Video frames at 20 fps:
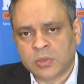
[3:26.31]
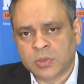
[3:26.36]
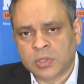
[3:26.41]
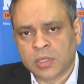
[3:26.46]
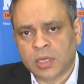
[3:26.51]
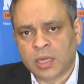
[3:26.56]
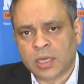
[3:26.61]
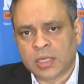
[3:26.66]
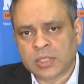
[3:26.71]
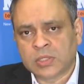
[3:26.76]
over
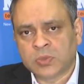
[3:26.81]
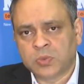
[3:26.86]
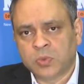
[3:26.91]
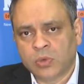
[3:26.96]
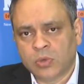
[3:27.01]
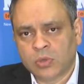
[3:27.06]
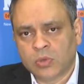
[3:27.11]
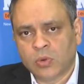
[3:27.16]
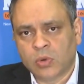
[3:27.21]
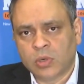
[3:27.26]
the last
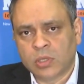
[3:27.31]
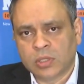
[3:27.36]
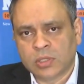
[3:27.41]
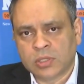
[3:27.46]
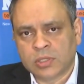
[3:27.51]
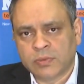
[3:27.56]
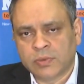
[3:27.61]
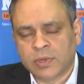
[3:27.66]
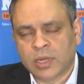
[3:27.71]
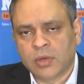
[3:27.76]
four
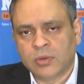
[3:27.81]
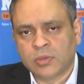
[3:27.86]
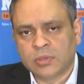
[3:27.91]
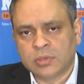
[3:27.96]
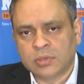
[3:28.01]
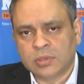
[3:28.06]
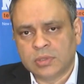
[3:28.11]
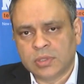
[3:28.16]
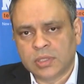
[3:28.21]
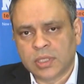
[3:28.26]
quarters have
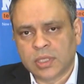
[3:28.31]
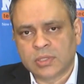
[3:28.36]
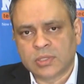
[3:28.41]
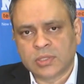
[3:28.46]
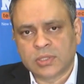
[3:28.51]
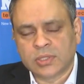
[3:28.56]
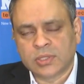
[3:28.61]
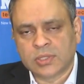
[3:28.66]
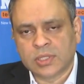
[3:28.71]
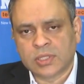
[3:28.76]
now
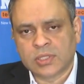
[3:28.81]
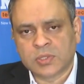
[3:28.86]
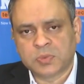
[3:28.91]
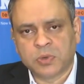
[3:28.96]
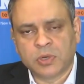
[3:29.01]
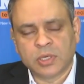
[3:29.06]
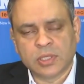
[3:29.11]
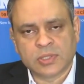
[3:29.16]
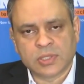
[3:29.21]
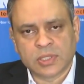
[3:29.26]
touched six
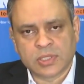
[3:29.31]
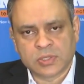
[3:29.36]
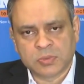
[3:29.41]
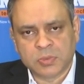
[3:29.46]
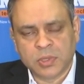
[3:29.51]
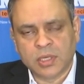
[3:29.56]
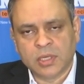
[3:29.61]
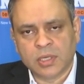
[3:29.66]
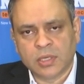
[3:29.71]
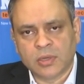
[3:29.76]
hundred
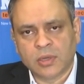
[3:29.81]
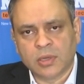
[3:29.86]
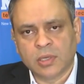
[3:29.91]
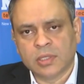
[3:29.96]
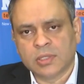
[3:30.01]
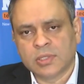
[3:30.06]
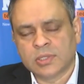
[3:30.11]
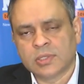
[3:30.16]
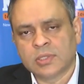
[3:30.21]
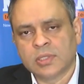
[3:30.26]
forty-six million
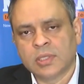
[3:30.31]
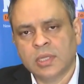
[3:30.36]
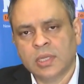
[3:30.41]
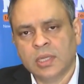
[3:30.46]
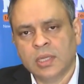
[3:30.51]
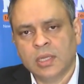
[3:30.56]
dollars,